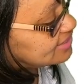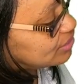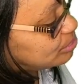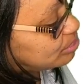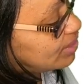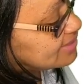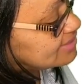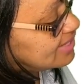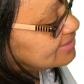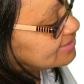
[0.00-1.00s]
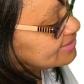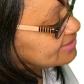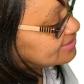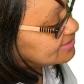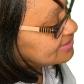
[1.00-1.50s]
process,
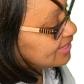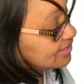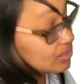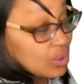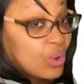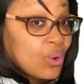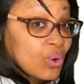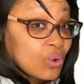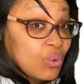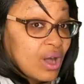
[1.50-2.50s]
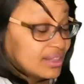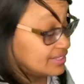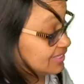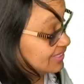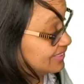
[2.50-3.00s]
state, or quality.